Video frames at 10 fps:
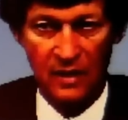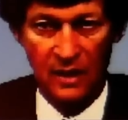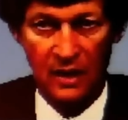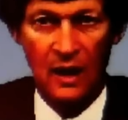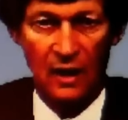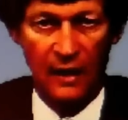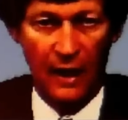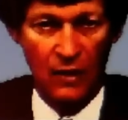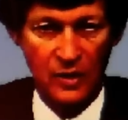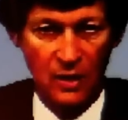the
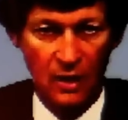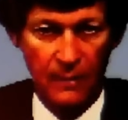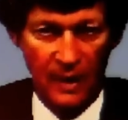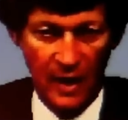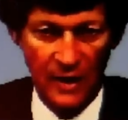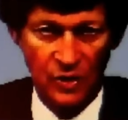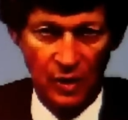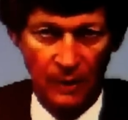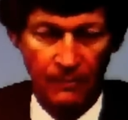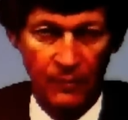Gauss
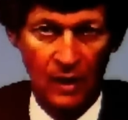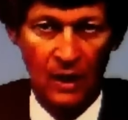elimination.